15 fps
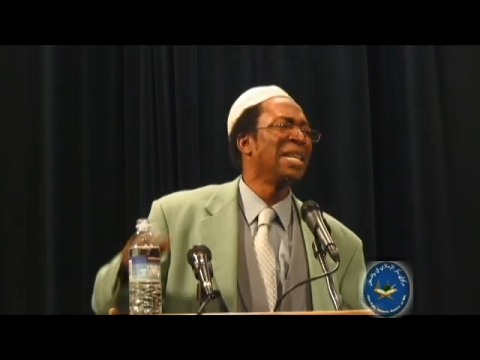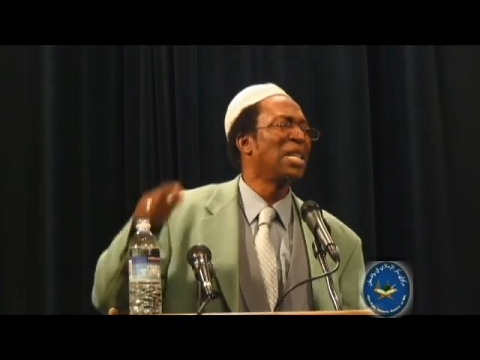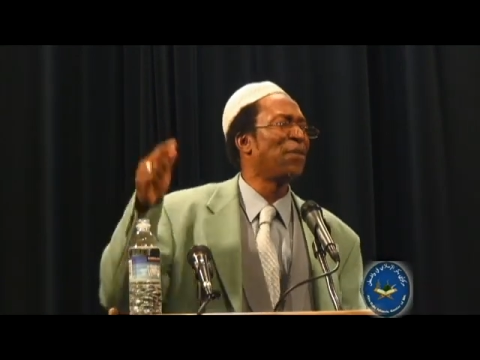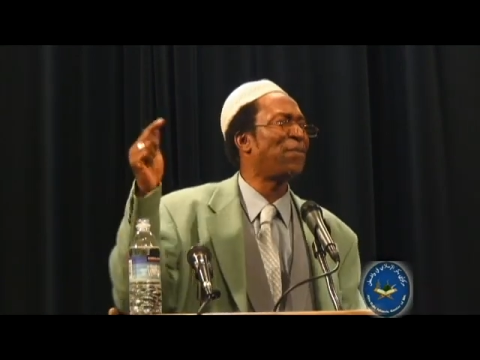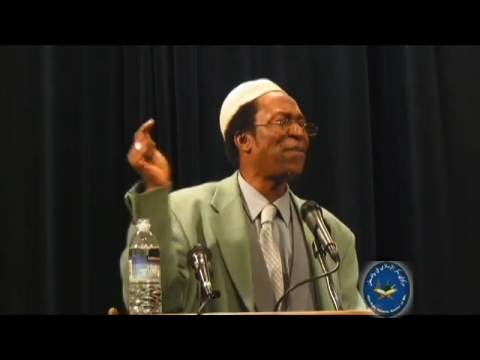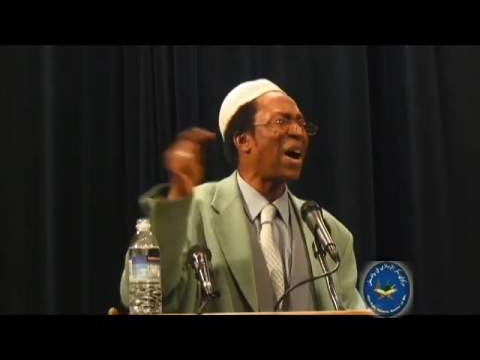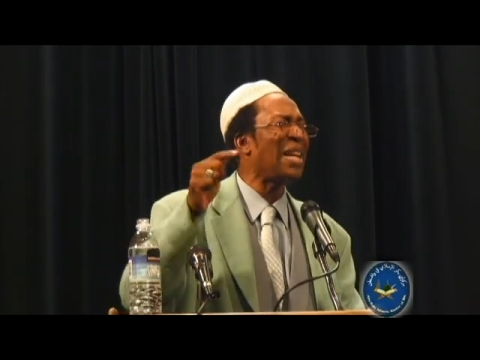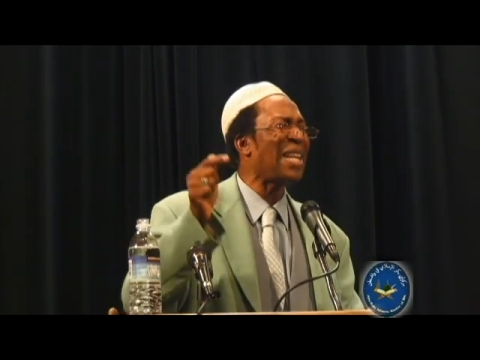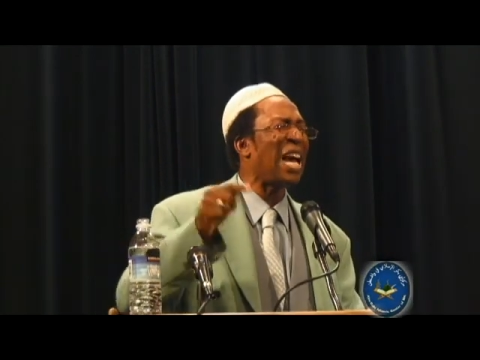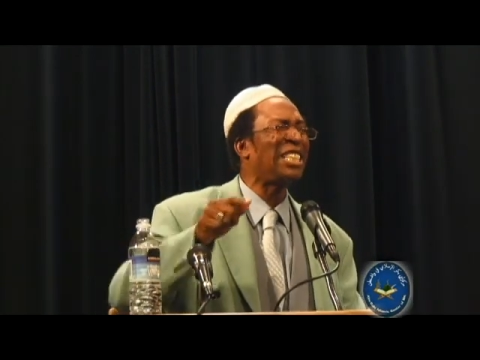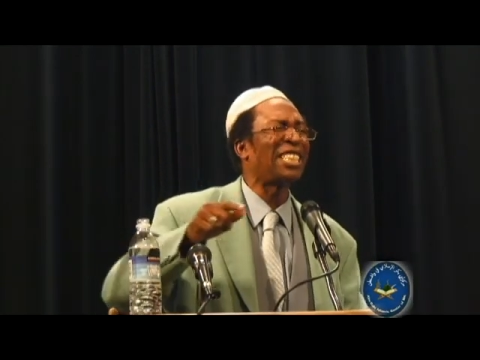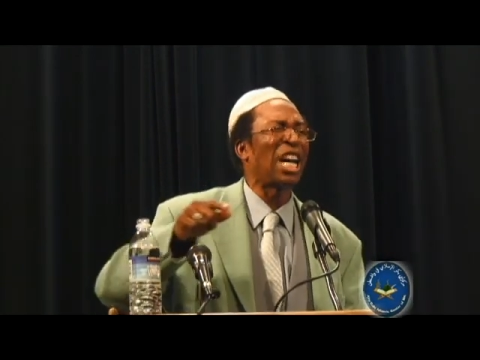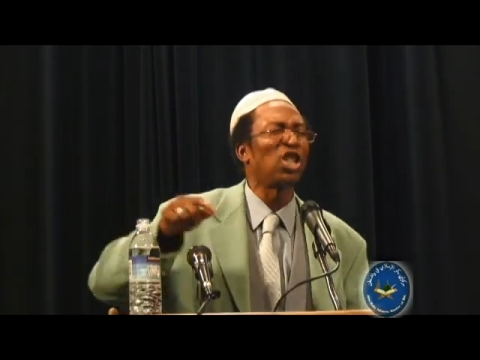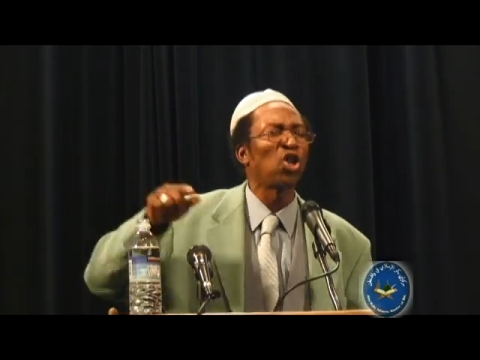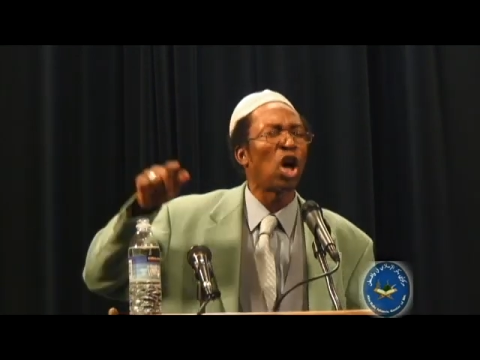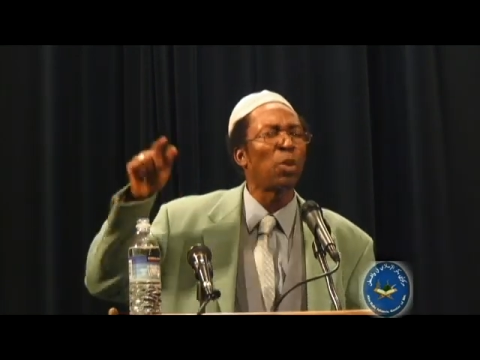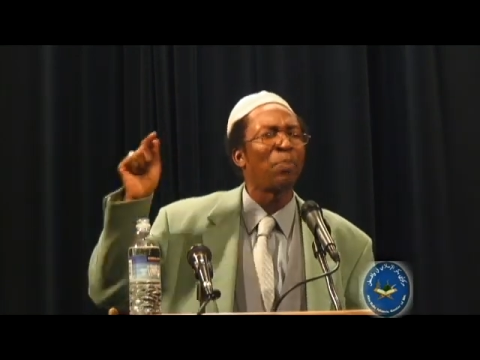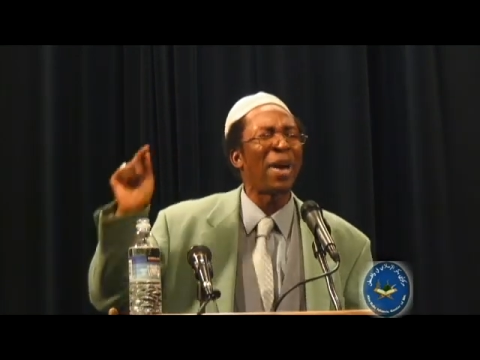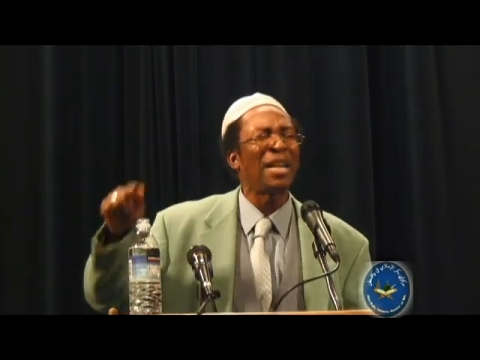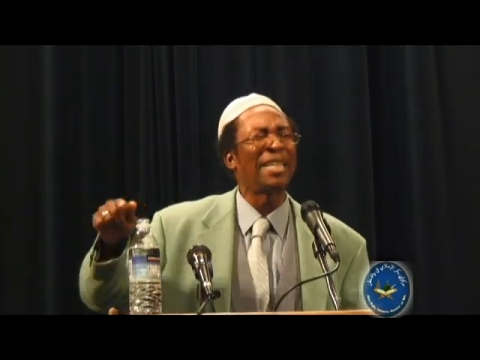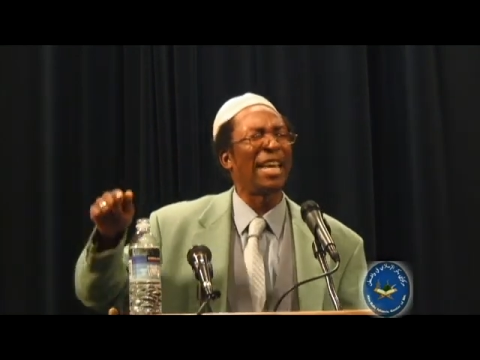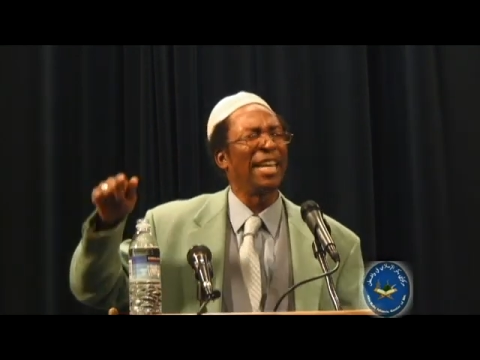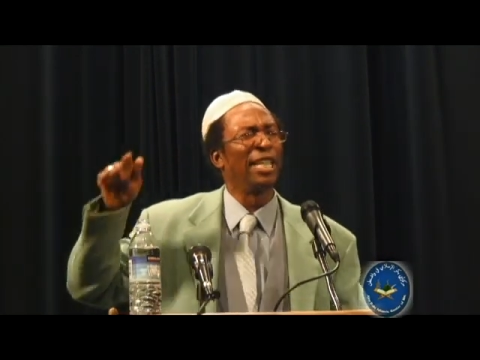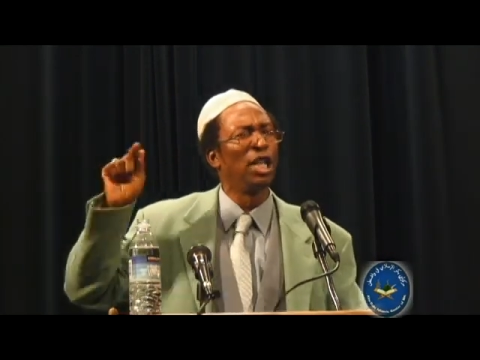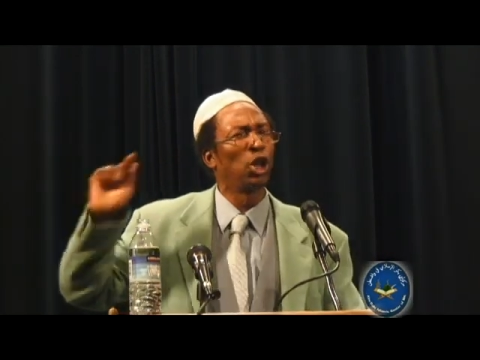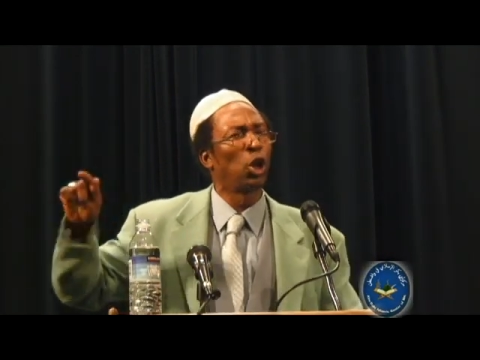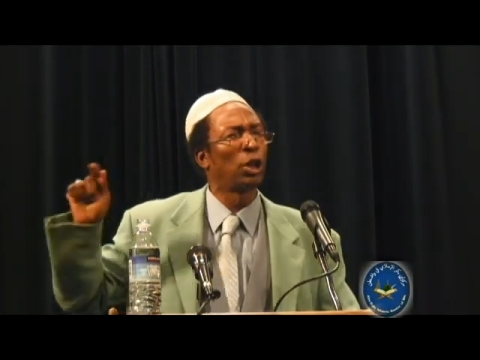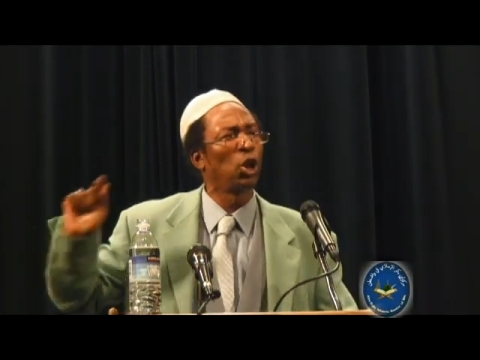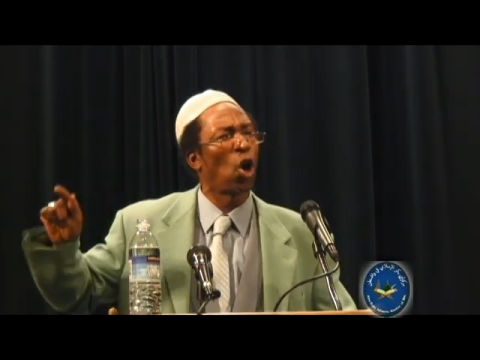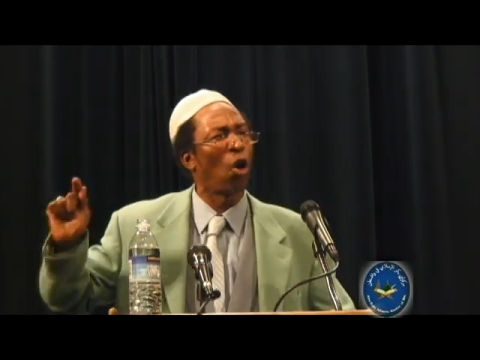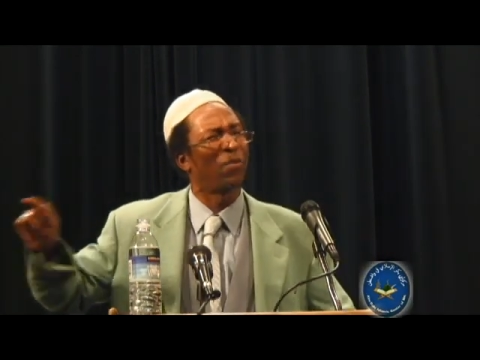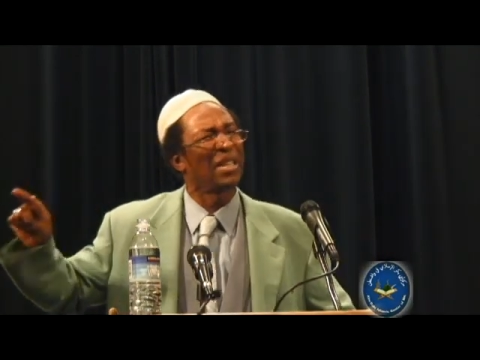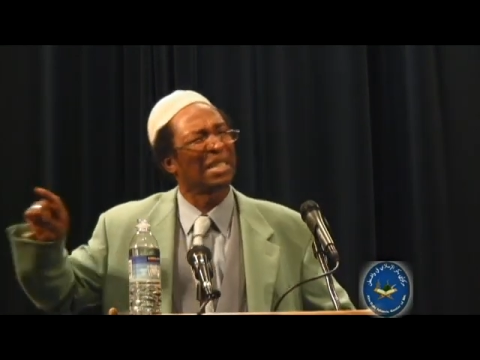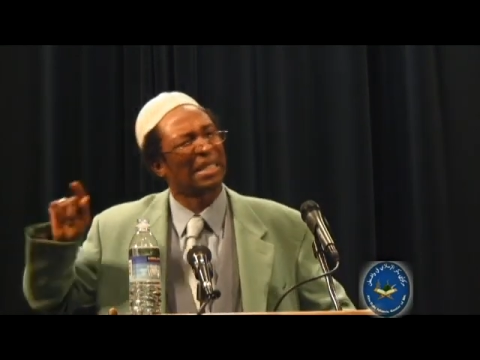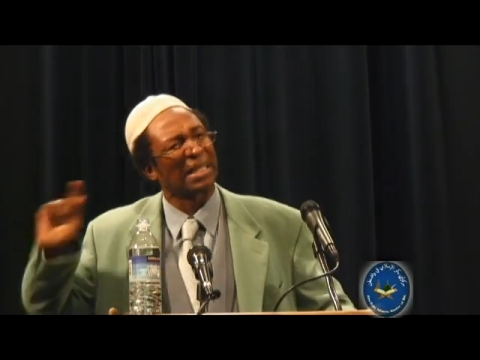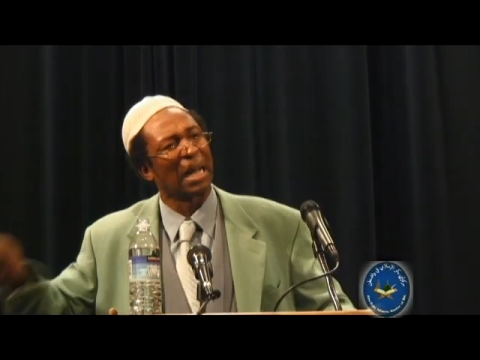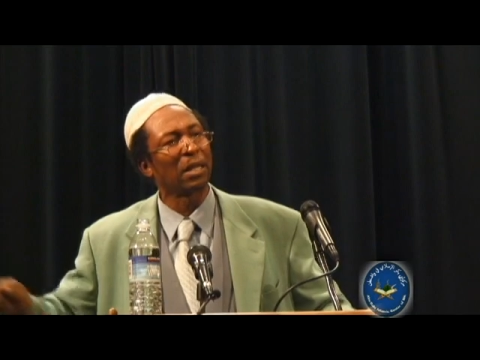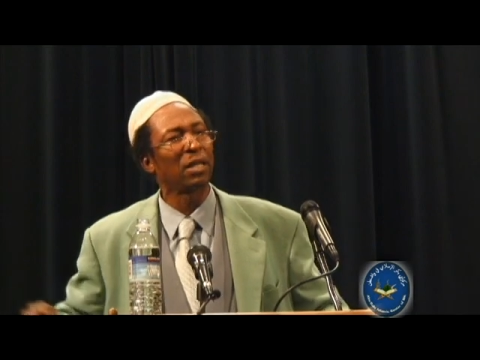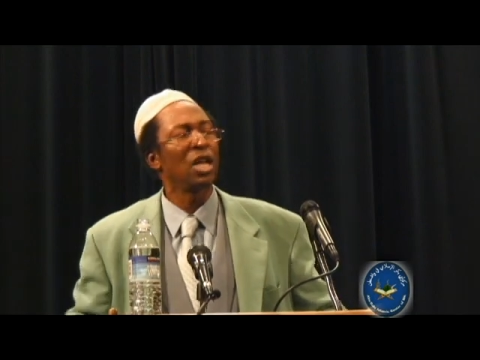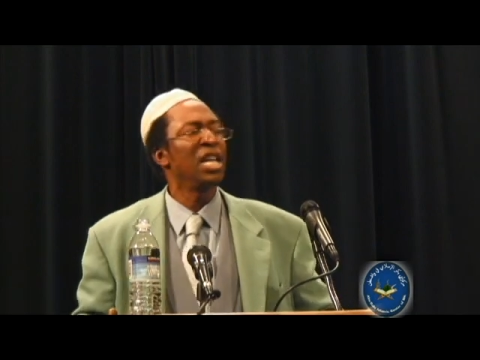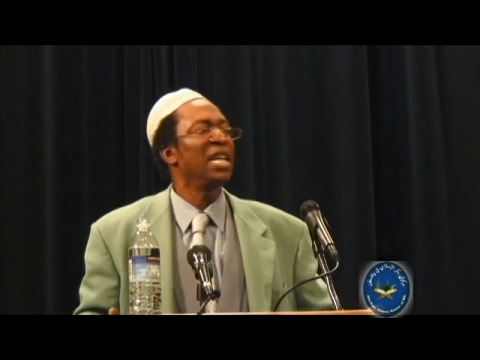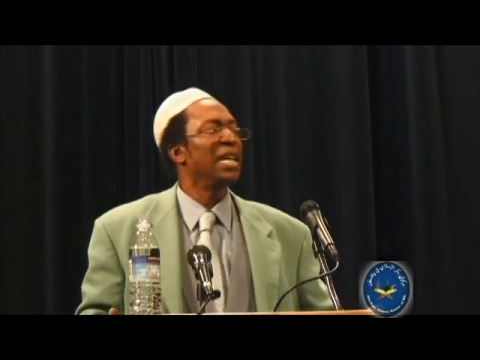The father shall not bear the iniquity of the son,